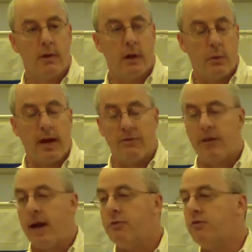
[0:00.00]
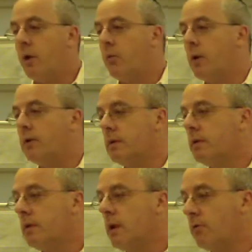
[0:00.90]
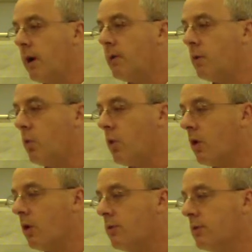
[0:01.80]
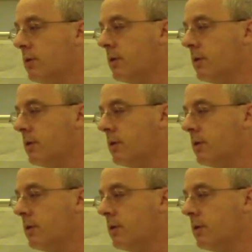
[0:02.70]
that we have to have someone around the world